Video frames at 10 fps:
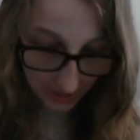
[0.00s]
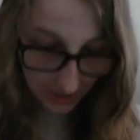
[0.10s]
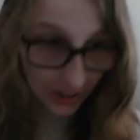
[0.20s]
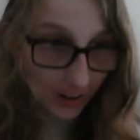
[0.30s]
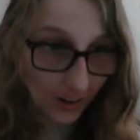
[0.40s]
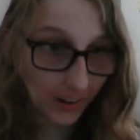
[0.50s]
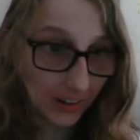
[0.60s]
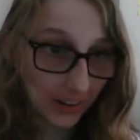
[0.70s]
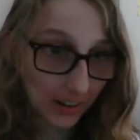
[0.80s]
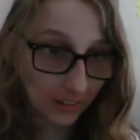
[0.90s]
I
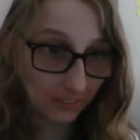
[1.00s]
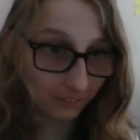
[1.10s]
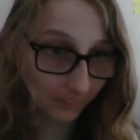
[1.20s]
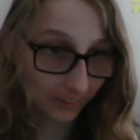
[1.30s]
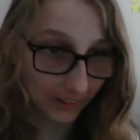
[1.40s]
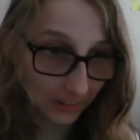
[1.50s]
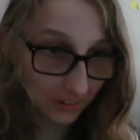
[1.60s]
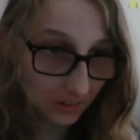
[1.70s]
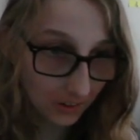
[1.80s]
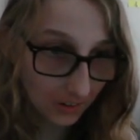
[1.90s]
in
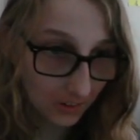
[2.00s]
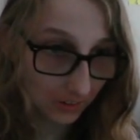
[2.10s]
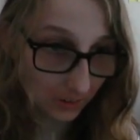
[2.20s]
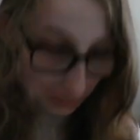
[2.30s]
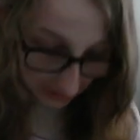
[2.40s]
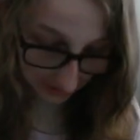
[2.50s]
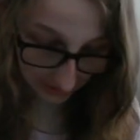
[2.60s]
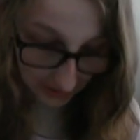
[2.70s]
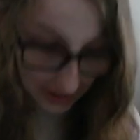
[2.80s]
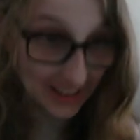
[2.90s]
range, so this will be
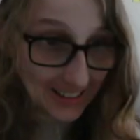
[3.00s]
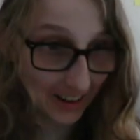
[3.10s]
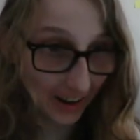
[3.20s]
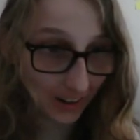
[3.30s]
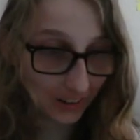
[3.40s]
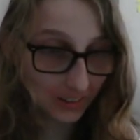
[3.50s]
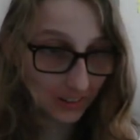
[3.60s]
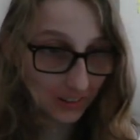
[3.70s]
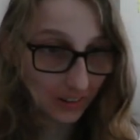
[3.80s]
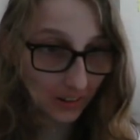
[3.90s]

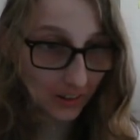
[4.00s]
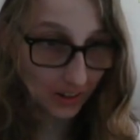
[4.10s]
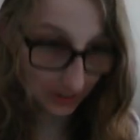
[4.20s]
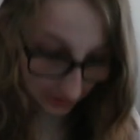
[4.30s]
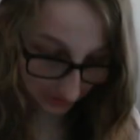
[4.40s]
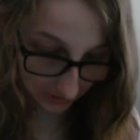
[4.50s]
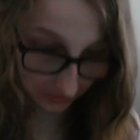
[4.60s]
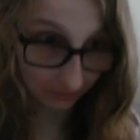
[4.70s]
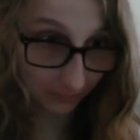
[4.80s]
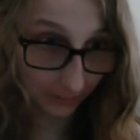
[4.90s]
index
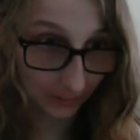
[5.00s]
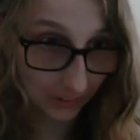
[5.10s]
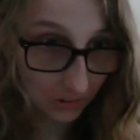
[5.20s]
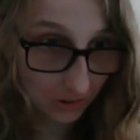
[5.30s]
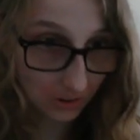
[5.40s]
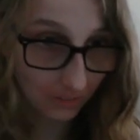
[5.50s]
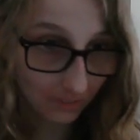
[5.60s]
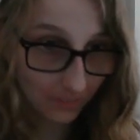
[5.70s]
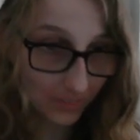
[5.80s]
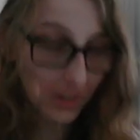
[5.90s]
in range,
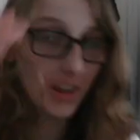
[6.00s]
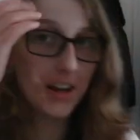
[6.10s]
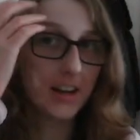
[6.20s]
and then